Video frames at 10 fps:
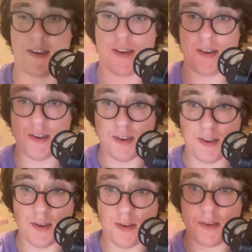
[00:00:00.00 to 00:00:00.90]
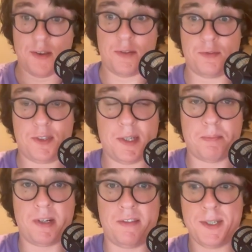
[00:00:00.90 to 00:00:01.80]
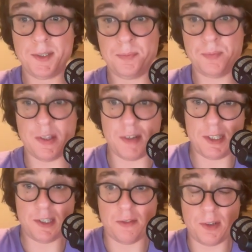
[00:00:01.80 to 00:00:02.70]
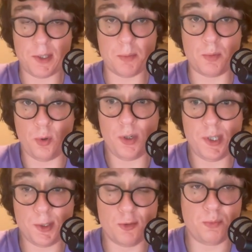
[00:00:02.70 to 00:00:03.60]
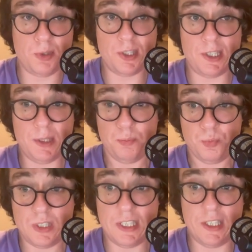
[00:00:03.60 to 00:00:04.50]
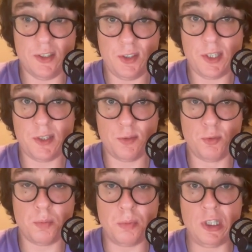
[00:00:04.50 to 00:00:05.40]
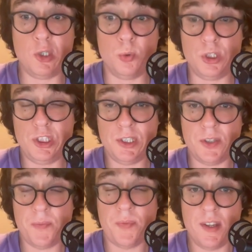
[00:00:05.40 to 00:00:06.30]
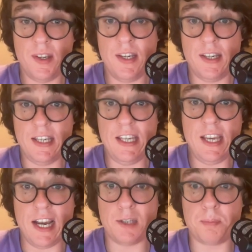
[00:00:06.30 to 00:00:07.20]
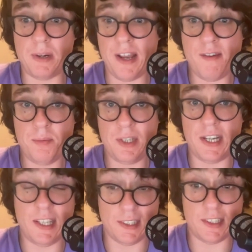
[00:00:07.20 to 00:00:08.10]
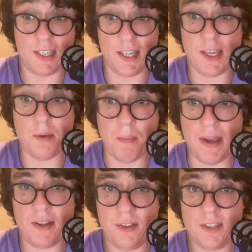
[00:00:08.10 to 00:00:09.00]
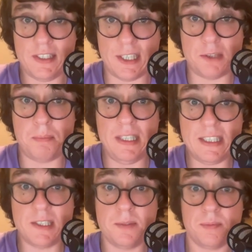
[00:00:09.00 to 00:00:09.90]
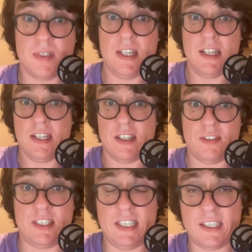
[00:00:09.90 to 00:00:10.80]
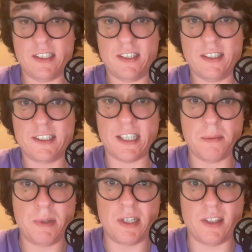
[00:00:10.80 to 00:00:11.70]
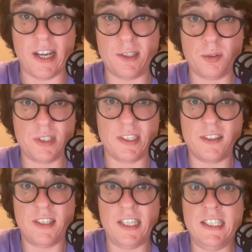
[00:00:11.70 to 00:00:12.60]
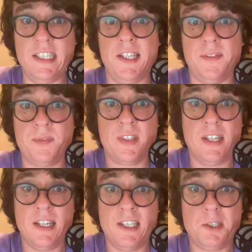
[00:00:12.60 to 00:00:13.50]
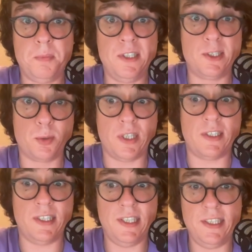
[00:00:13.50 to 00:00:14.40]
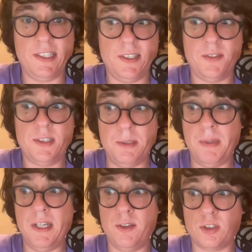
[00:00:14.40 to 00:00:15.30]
Hello, everyone. In this lesson, let's combine what we did in the previous two and finally send an email with a list of all the most liked ideas. We have the list. Now we need a function to send these ideas.